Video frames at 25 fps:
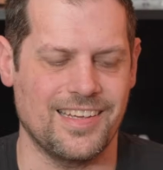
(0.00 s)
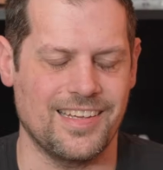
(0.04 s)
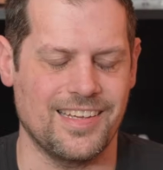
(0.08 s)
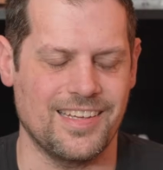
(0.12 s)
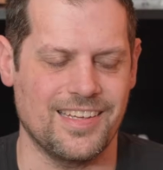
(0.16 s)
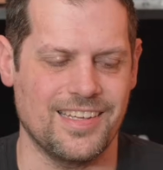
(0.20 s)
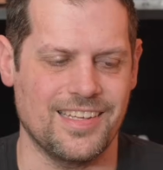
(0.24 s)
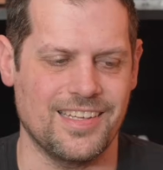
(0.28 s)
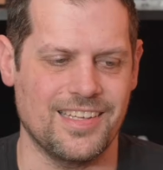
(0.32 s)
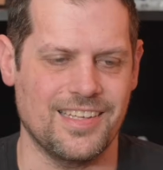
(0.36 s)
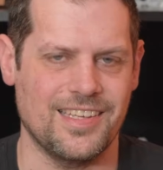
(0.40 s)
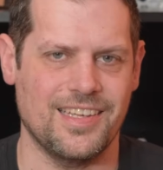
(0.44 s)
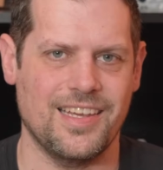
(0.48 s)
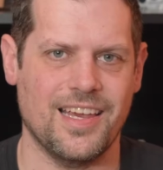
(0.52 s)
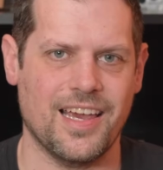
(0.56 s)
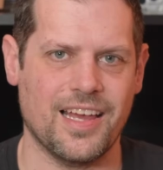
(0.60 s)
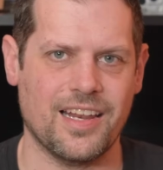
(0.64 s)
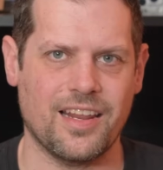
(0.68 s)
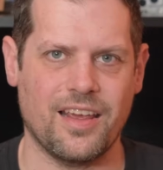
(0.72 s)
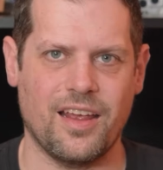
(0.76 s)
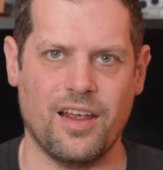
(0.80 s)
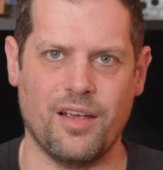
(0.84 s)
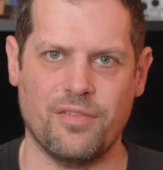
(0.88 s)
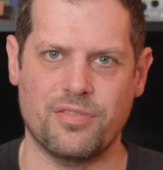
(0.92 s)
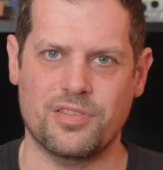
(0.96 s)
yeah,
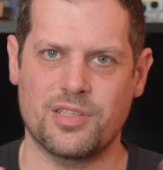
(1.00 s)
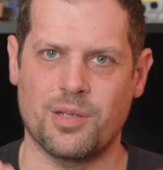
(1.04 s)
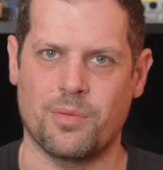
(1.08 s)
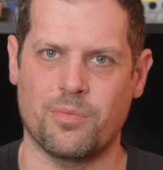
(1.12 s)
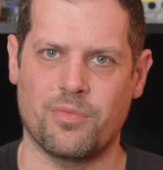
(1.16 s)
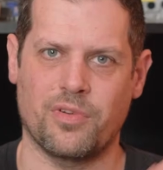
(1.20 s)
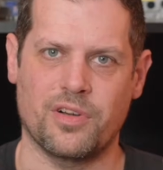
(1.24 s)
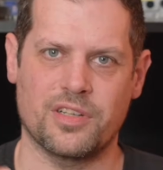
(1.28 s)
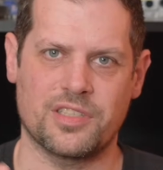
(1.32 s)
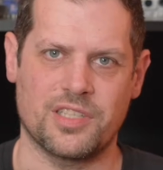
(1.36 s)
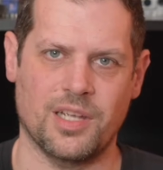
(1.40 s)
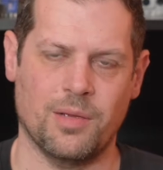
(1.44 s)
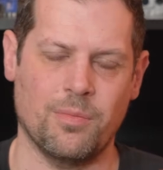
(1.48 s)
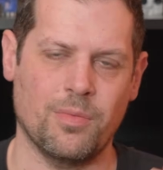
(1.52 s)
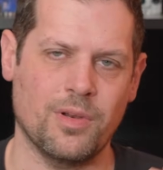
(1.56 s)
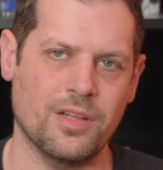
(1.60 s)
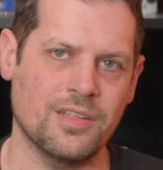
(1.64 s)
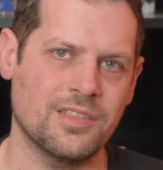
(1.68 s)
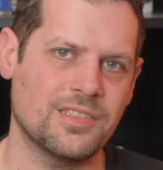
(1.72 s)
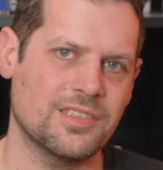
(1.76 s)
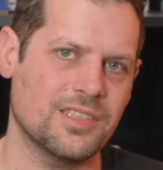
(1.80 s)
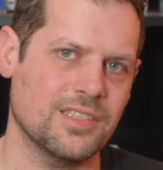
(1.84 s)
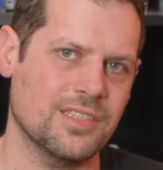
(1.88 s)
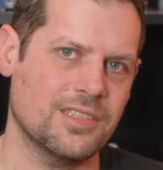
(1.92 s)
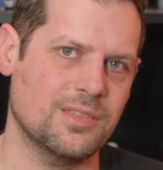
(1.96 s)
they have some
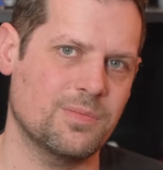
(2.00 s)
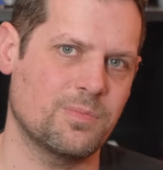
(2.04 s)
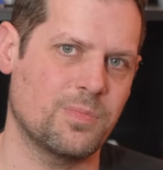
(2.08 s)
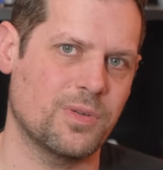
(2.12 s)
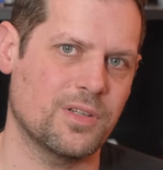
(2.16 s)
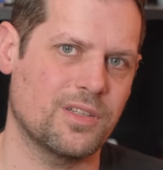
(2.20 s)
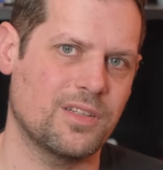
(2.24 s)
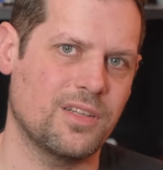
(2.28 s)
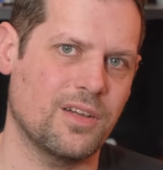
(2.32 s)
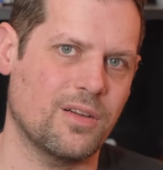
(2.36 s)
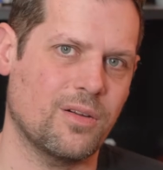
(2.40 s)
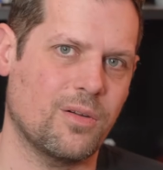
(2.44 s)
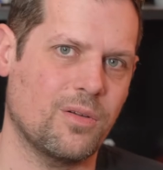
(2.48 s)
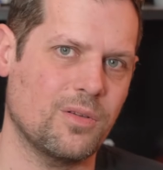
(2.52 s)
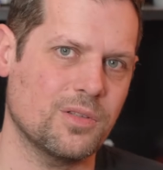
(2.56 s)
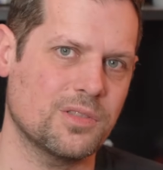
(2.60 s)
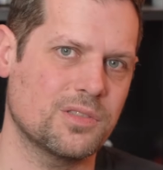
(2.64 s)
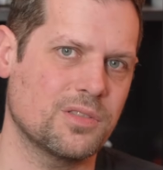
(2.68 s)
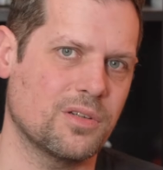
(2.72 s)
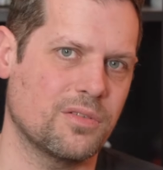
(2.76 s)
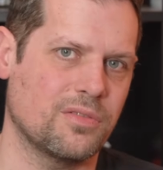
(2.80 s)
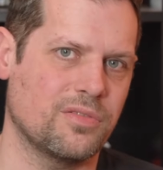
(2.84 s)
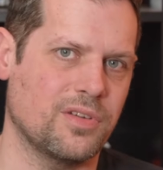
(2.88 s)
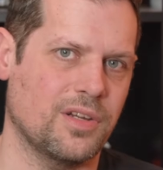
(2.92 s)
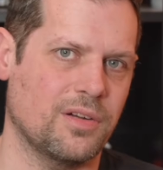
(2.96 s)
resemblances, but they're
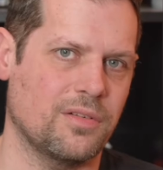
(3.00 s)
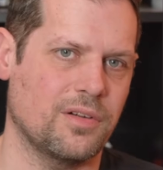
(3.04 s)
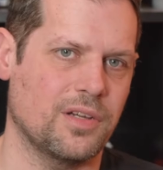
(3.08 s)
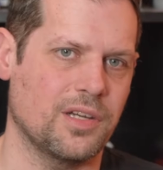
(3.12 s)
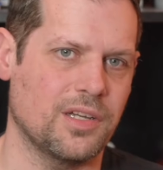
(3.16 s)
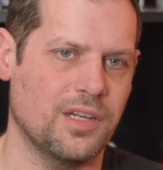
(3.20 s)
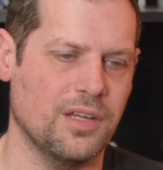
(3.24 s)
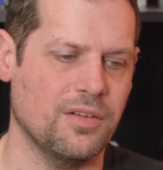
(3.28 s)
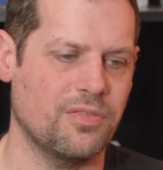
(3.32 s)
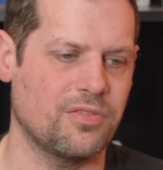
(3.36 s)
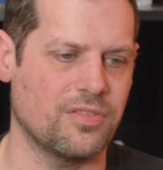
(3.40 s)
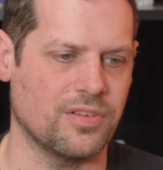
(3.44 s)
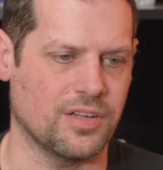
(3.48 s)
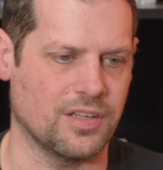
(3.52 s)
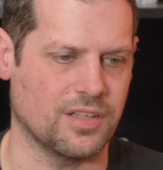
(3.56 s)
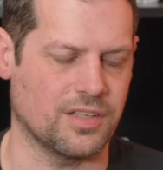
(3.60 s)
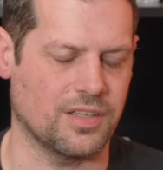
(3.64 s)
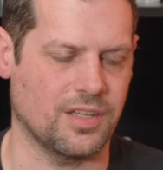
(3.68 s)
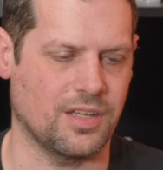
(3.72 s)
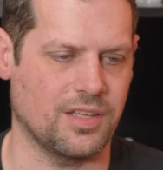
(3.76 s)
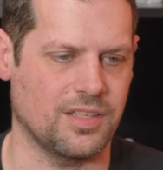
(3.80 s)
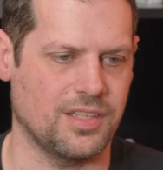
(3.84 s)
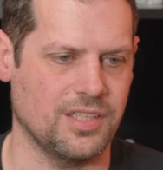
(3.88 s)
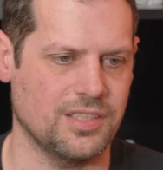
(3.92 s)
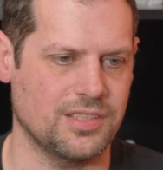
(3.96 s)
also very different.
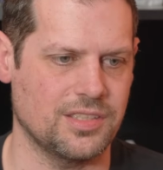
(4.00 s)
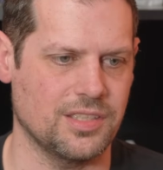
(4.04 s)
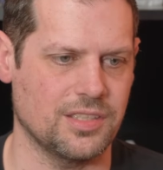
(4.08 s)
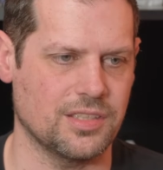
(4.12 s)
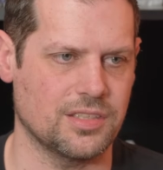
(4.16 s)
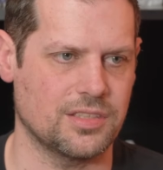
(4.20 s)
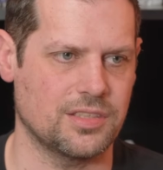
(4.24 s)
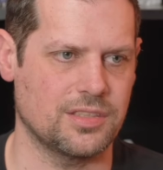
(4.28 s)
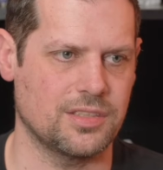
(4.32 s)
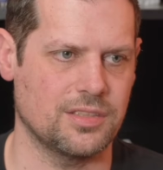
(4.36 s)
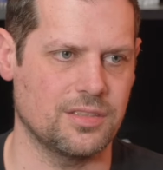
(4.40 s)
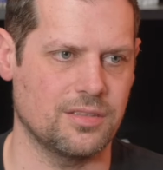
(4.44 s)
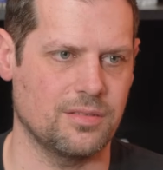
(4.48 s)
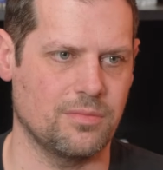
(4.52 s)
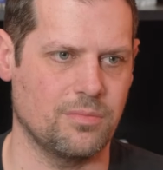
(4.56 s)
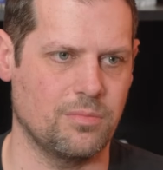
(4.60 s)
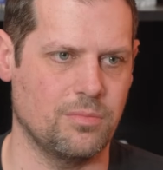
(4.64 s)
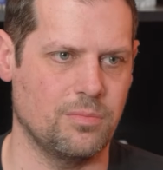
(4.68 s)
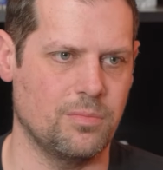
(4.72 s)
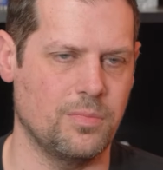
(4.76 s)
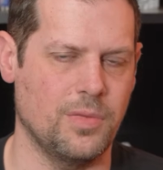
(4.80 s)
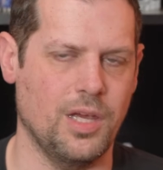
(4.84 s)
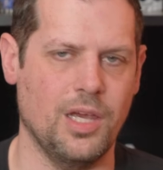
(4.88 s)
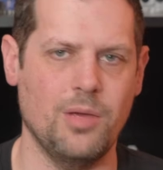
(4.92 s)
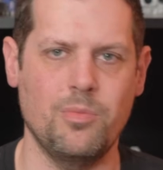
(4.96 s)
This is
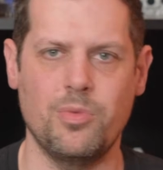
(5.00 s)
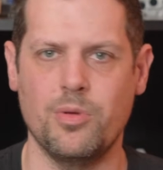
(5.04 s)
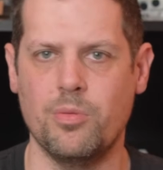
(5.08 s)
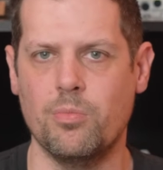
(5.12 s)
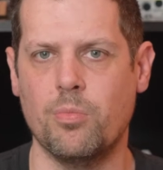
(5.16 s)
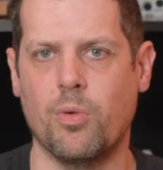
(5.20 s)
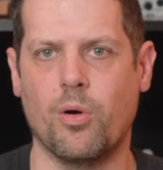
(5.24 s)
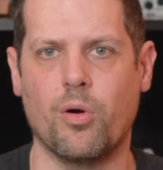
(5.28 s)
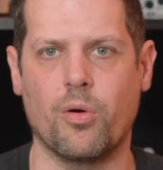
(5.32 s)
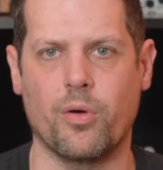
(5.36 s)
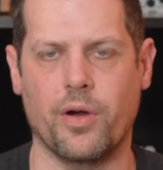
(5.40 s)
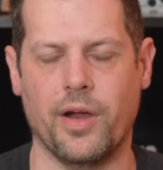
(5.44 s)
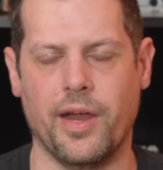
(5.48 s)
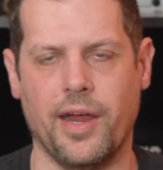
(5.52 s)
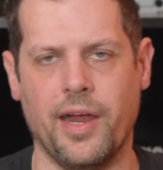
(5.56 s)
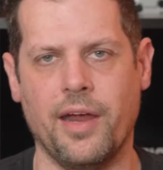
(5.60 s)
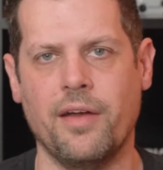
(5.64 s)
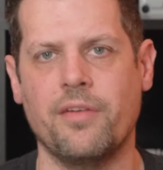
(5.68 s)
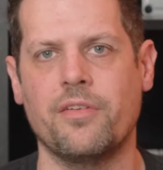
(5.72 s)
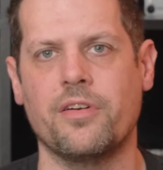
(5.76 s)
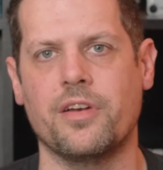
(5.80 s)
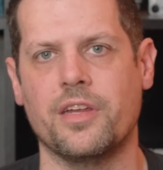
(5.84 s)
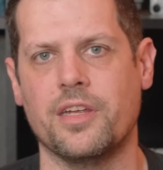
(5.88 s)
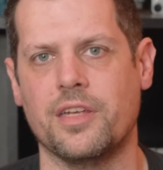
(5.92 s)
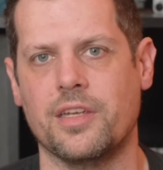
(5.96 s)
maybe more
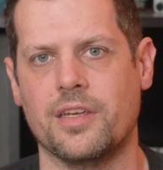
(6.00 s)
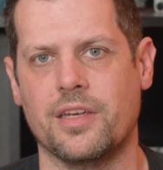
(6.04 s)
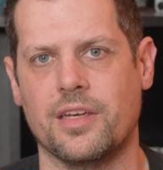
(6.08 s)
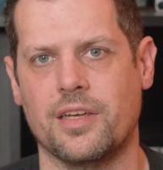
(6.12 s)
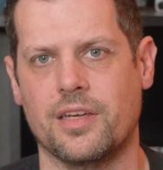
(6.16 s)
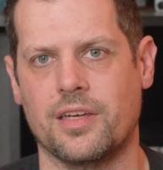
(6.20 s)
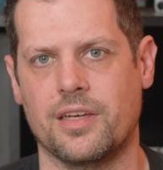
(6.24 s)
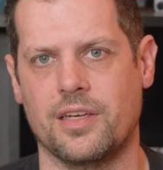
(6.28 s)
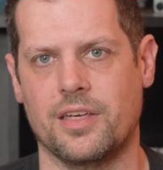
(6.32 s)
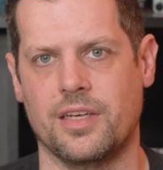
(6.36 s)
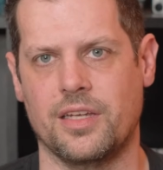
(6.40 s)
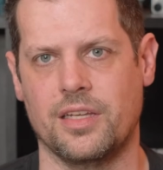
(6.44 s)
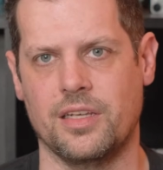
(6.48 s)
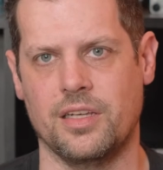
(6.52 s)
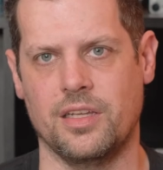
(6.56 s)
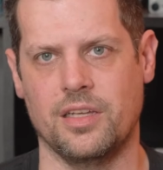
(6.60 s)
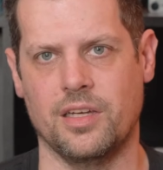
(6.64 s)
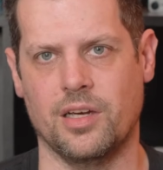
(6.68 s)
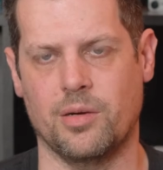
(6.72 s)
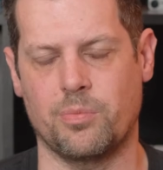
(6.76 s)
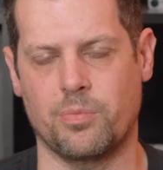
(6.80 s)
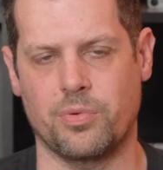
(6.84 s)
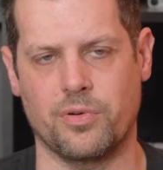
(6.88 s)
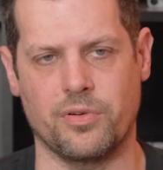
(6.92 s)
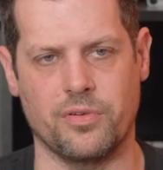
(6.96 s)
airy in the
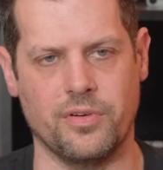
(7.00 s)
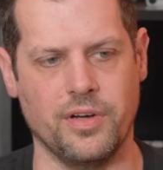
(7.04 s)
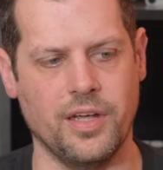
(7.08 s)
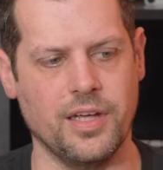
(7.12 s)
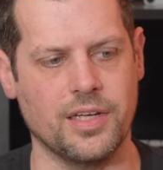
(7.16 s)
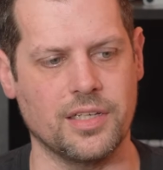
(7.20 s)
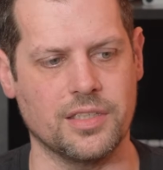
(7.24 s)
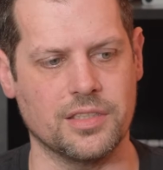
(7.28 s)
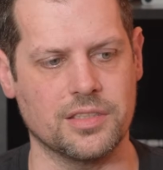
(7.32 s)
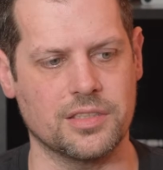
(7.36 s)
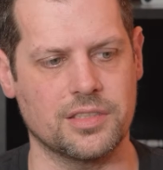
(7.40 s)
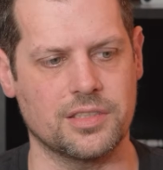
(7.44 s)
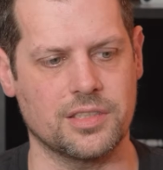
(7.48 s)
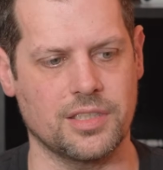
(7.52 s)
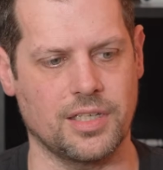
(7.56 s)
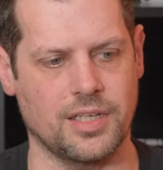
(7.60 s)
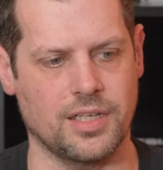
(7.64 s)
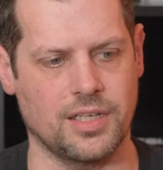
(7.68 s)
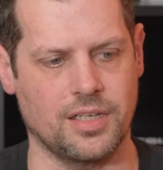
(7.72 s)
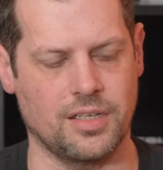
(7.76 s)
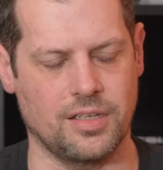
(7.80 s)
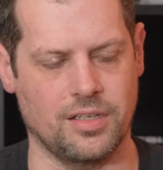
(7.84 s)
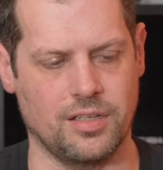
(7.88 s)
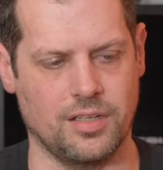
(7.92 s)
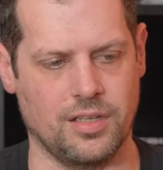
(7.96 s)
upper range,
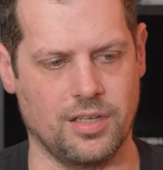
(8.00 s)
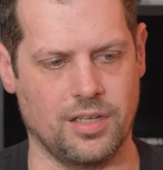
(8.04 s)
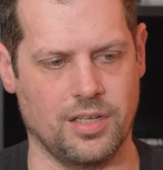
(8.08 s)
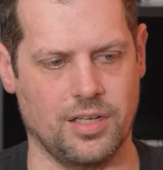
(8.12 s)
and